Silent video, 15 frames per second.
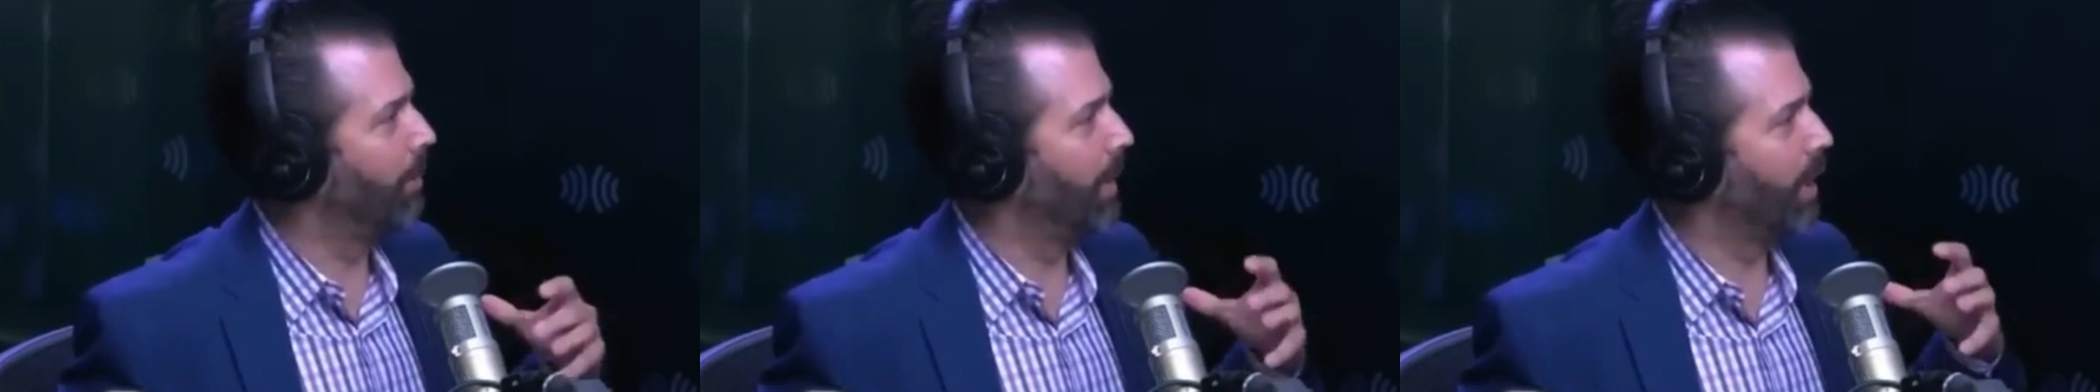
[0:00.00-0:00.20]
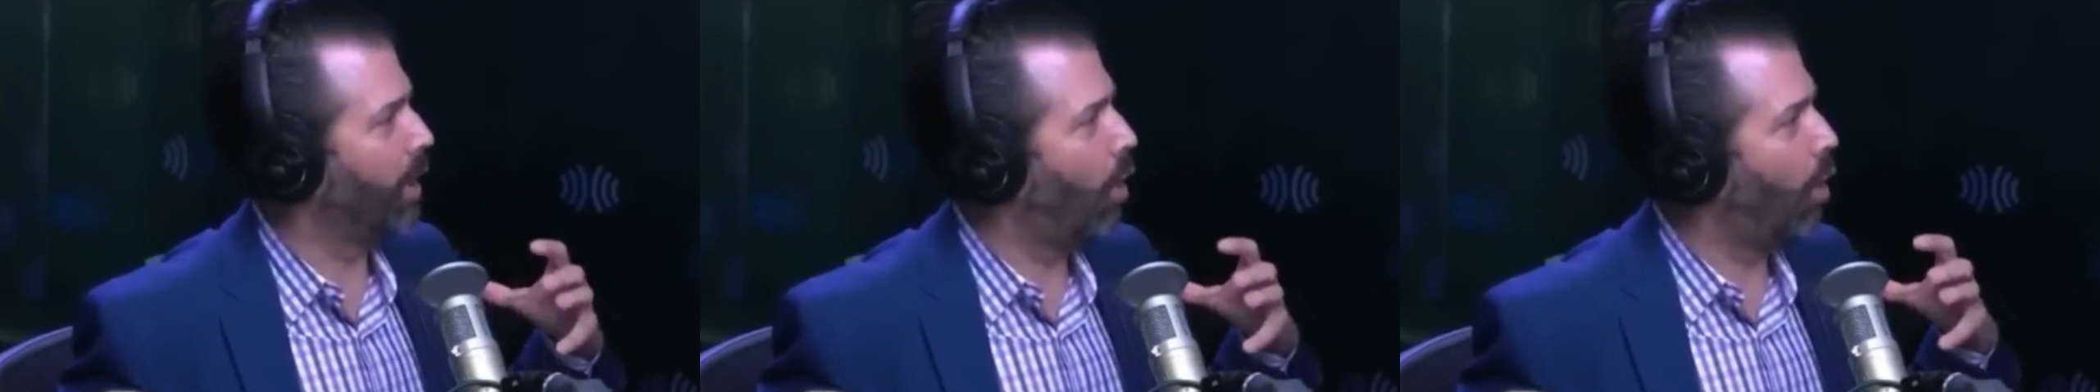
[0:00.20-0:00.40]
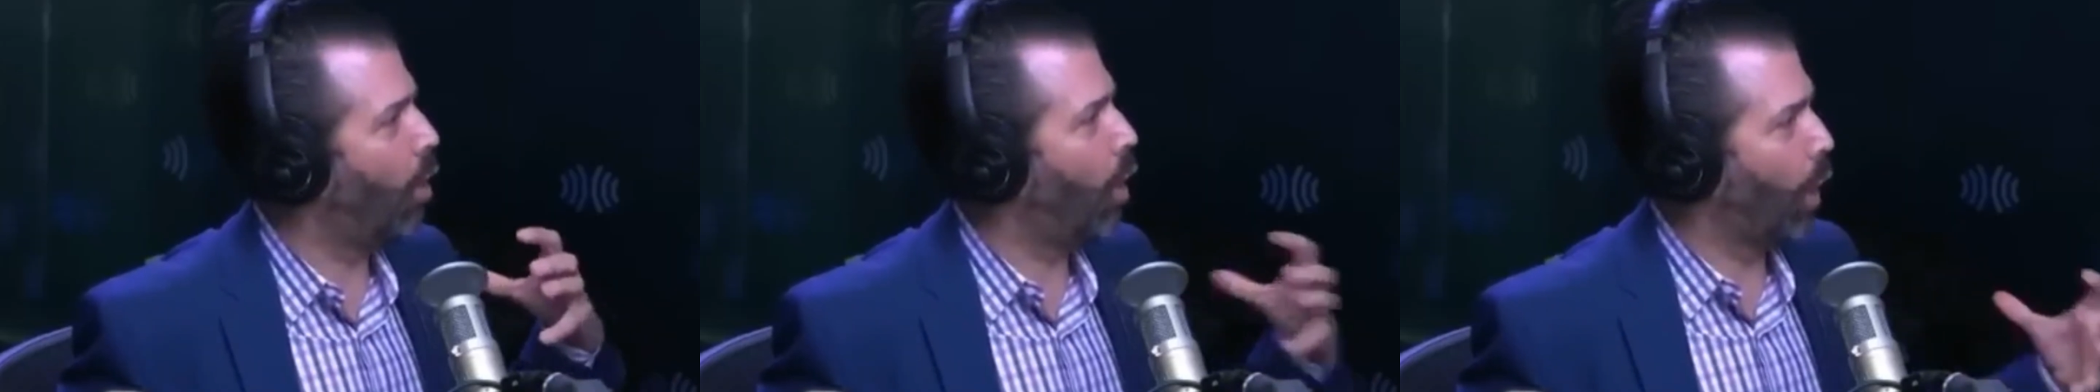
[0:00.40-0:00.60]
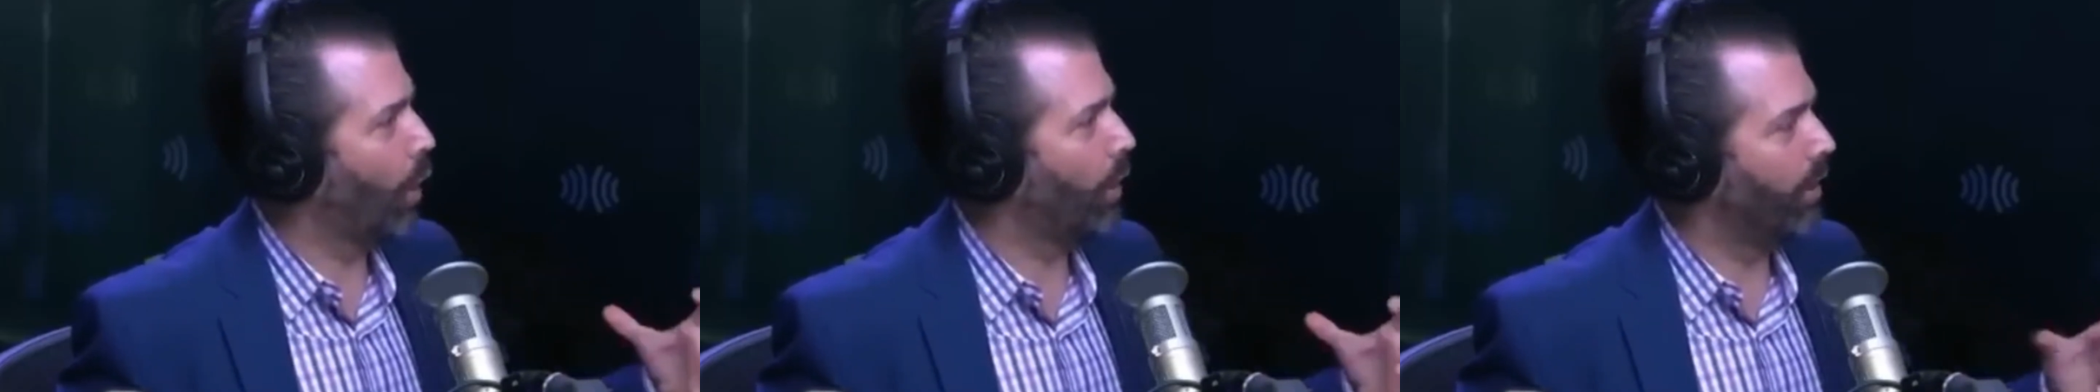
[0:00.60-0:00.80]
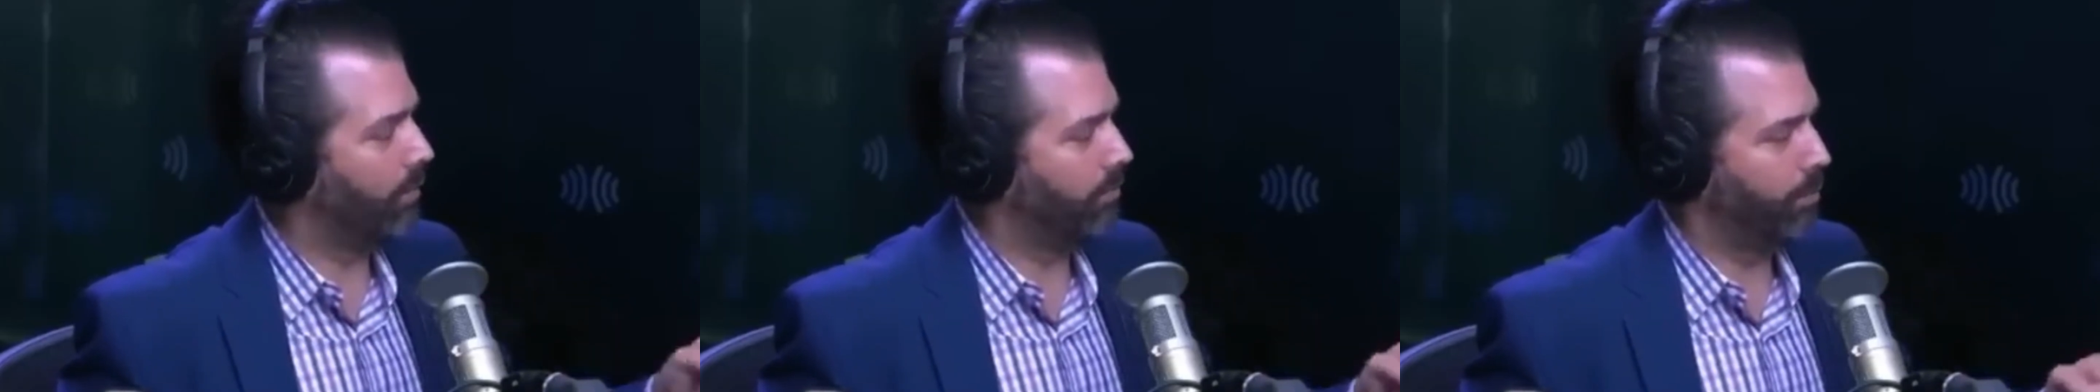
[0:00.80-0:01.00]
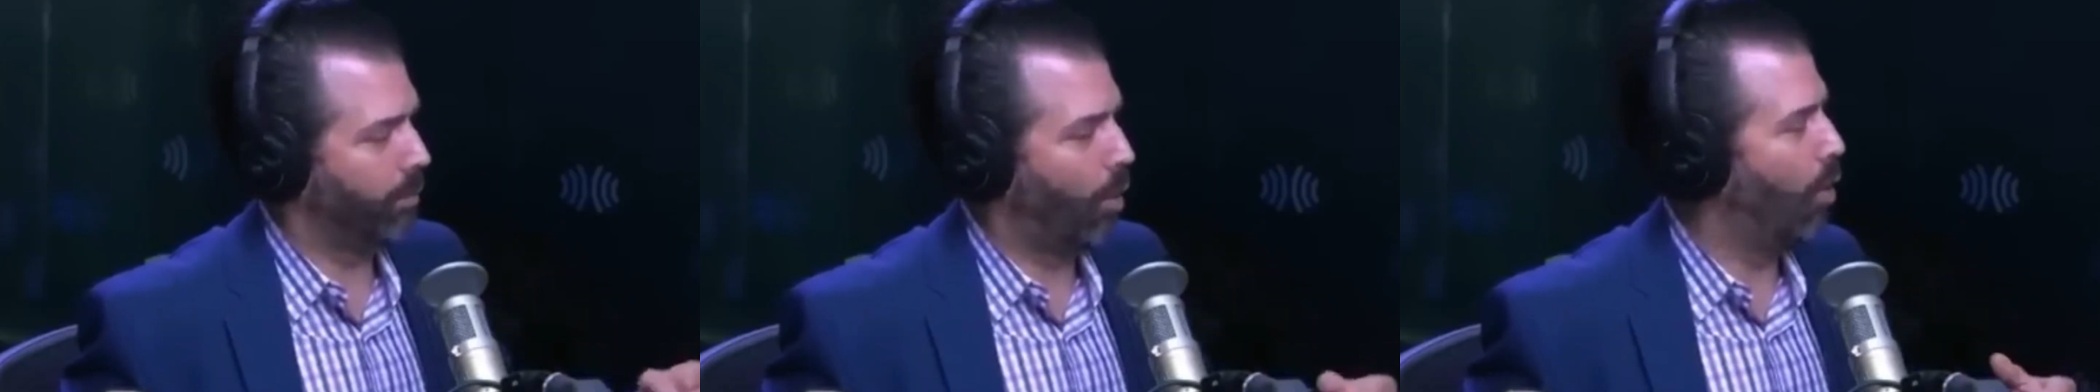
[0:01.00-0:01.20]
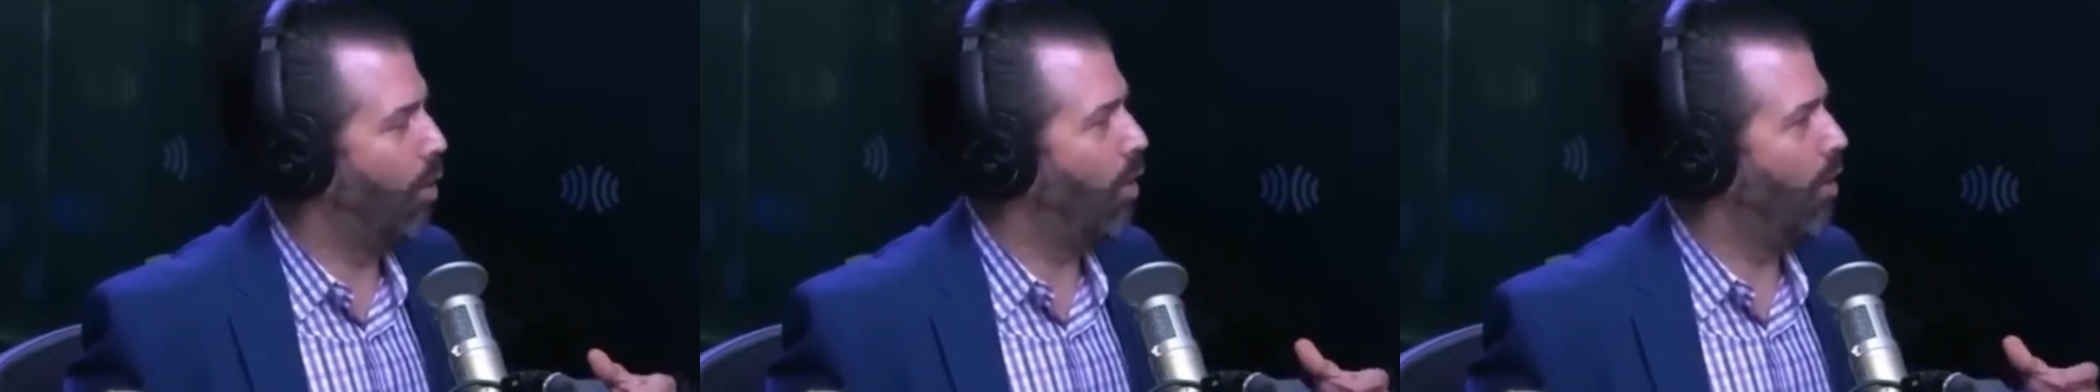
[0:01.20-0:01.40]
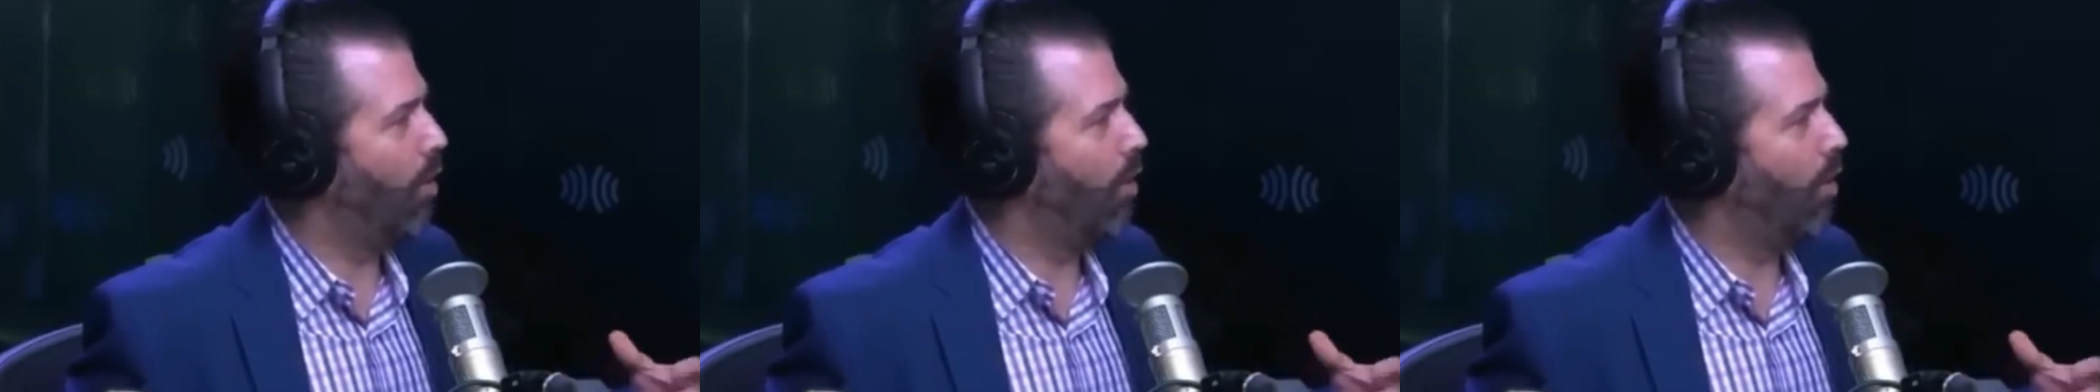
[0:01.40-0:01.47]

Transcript: used to be right there in the